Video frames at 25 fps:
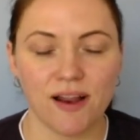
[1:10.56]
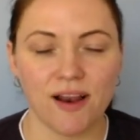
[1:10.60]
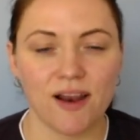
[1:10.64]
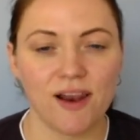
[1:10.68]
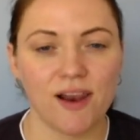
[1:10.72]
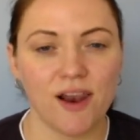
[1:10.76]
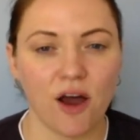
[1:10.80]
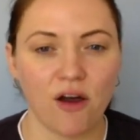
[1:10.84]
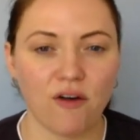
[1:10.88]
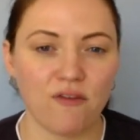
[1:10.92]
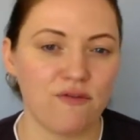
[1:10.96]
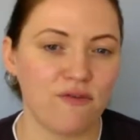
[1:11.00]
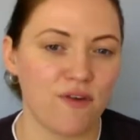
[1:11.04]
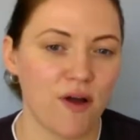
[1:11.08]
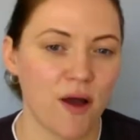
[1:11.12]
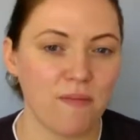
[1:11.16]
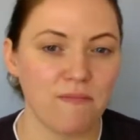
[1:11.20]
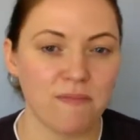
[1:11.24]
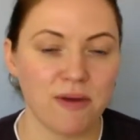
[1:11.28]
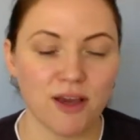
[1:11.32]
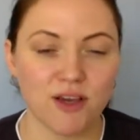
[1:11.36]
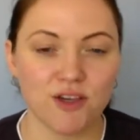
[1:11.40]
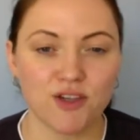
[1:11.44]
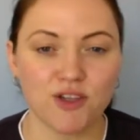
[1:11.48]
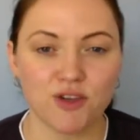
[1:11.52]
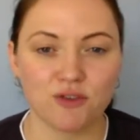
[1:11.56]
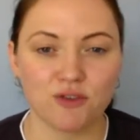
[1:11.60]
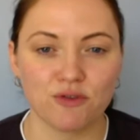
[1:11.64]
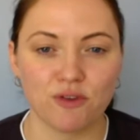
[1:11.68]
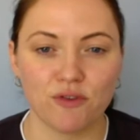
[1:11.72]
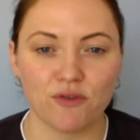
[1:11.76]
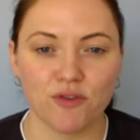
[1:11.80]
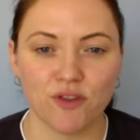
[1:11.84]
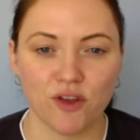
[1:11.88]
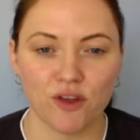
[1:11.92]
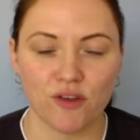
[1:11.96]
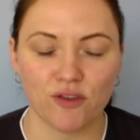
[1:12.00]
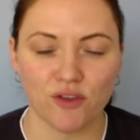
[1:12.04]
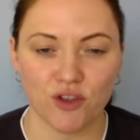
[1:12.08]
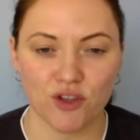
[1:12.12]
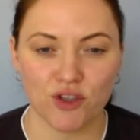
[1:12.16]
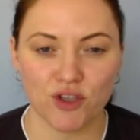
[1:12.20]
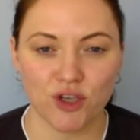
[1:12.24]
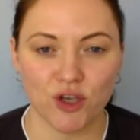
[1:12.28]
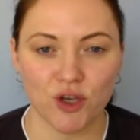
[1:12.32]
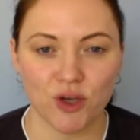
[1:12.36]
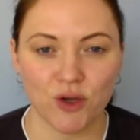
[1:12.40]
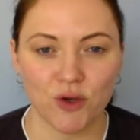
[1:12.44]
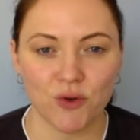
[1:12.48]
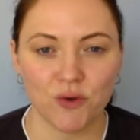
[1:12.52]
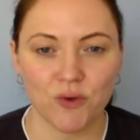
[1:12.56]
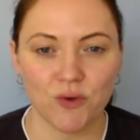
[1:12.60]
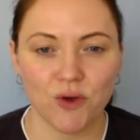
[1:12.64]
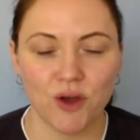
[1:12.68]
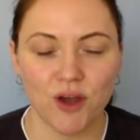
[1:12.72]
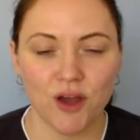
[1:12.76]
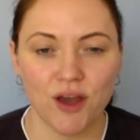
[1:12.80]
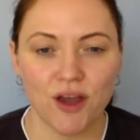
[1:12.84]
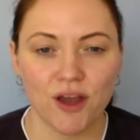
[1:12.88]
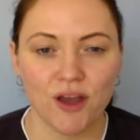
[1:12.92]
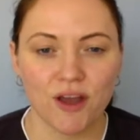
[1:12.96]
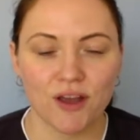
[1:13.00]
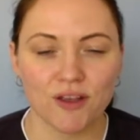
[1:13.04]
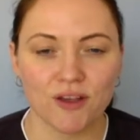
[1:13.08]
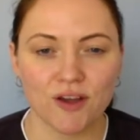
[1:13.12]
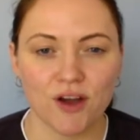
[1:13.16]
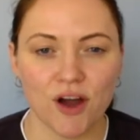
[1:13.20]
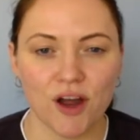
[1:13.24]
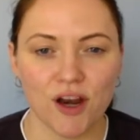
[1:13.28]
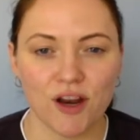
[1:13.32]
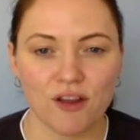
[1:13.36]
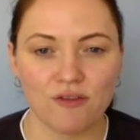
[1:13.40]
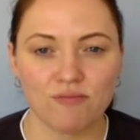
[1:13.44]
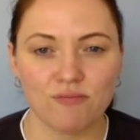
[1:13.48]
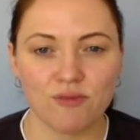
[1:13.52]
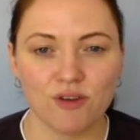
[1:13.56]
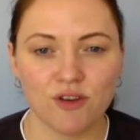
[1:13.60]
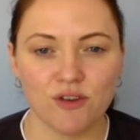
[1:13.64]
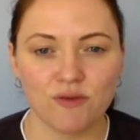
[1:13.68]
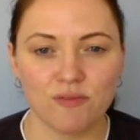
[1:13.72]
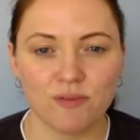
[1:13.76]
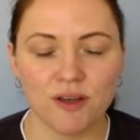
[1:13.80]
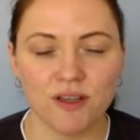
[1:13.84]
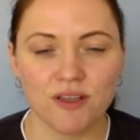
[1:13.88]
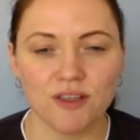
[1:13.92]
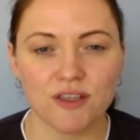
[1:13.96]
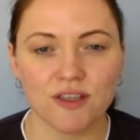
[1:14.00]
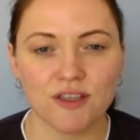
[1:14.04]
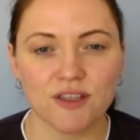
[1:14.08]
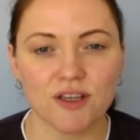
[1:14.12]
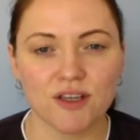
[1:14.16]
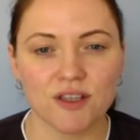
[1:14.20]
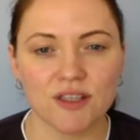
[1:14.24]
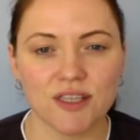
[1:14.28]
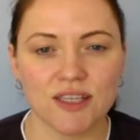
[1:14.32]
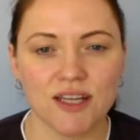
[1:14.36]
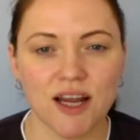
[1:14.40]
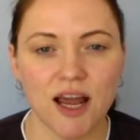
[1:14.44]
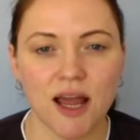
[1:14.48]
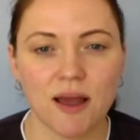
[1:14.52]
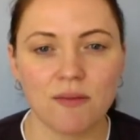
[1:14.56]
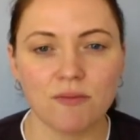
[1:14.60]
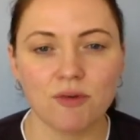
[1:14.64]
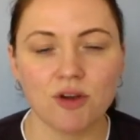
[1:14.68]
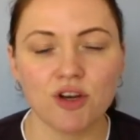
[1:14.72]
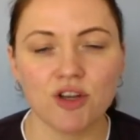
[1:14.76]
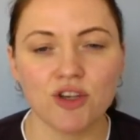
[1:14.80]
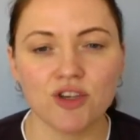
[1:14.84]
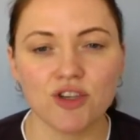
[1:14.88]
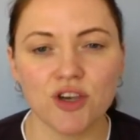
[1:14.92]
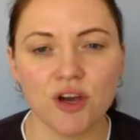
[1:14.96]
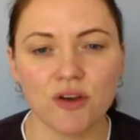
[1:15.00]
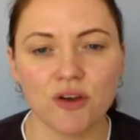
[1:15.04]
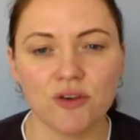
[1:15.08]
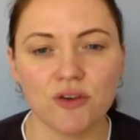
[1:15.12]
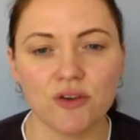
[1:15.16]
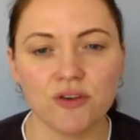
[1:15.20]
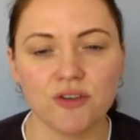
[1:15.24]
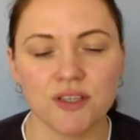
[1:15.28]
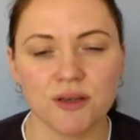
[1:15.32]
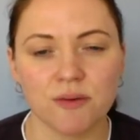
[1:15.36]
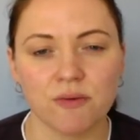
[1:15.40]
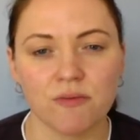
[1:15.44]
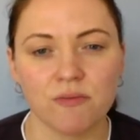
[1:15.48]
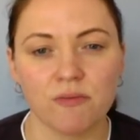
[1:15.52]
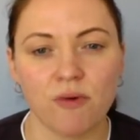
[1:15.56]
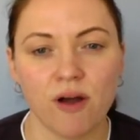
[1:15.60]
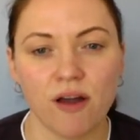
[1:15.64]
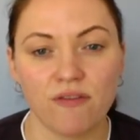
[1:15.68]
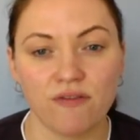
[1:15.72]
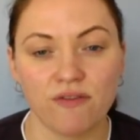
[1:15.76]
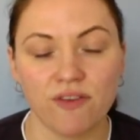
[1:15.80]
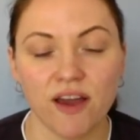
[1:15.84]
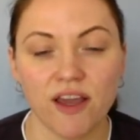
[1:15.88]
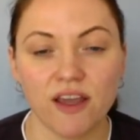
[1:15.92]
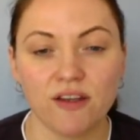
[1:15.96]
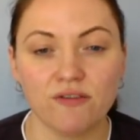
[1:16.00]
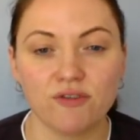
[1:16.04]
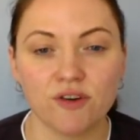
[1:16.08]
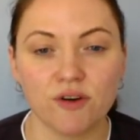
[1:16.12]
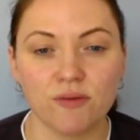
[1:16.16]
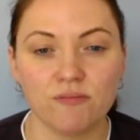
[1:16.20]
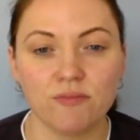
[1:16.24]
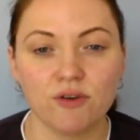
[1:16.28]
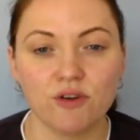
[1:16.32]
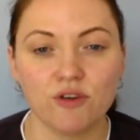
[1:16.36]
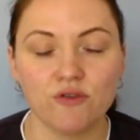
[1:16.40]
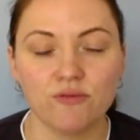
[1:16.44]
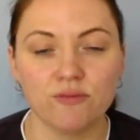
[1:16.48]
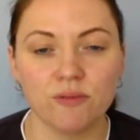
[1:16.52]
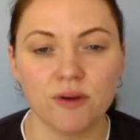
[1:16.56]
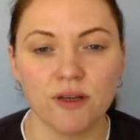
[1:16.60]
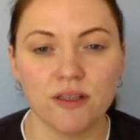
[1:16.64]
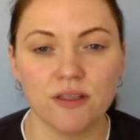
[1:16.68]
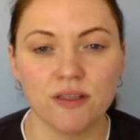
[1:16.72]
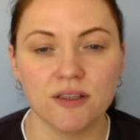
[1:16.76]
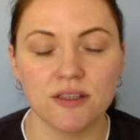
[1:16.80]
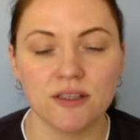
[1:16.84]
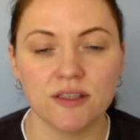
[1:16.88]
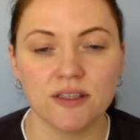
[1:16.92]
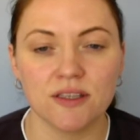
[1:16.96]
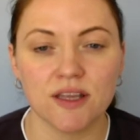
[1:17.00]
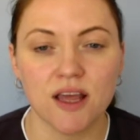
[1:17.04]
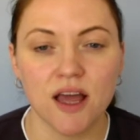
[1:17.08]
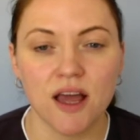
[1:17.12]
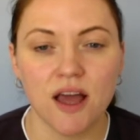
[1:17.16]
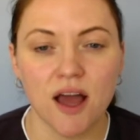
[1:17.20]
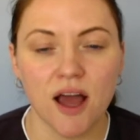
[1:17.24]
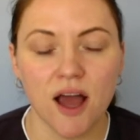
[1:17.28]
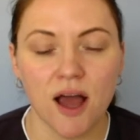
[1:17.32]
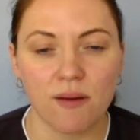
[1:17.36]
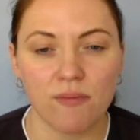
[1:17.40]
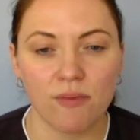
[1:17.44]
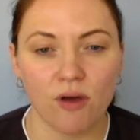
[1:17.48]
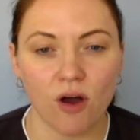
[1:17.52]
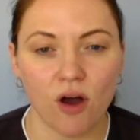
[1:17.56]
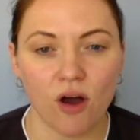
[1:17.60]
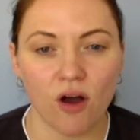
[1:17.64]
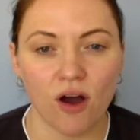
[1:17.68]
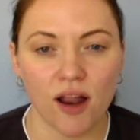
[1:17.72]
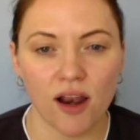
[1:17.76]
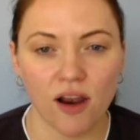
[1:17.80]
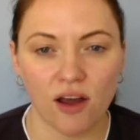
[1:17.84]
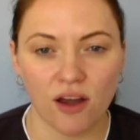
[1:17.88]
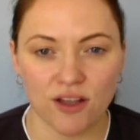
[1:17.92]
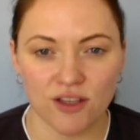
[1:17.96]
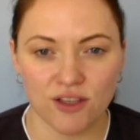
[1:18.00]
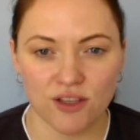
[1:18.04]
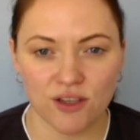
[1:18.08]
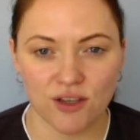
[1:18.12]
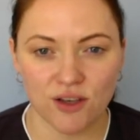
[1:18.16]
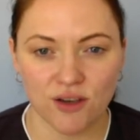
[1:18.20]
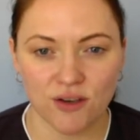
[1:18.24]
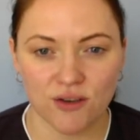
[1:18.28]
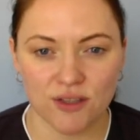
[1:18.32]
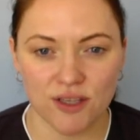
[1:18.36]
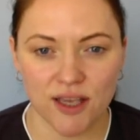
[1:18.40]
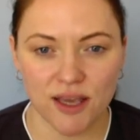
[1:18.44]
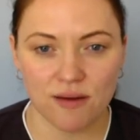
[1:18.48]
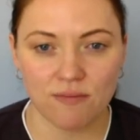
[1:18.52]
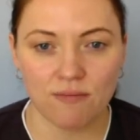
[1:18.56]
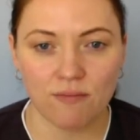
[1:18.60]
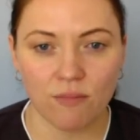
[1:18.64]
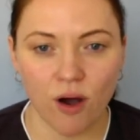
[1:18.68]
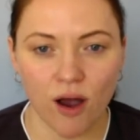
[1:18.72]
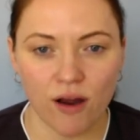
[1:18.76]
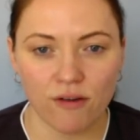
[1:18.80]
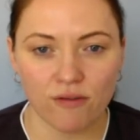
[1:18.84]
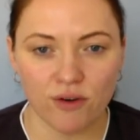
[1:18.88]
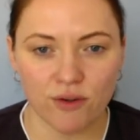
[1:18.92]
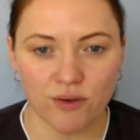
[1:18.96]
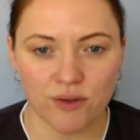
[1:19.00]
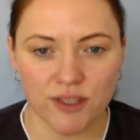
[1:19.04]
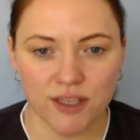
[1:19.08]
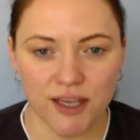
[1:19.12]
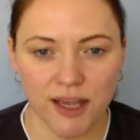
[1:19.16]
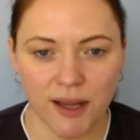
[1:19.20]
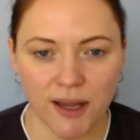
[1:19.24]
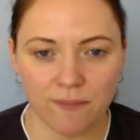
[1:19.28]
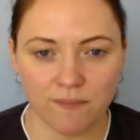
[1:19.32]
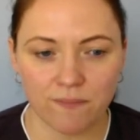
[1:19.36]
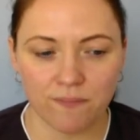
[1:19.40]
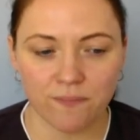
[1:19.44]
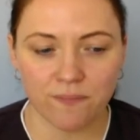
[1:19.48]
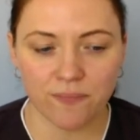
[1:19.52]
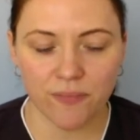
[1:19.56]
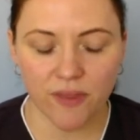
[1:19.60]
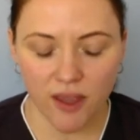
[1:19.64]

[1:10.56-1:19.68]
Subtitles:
love a mixture of the two kind of movements. So today I'm going to show you some of my favorite movements that I like to use in my routine.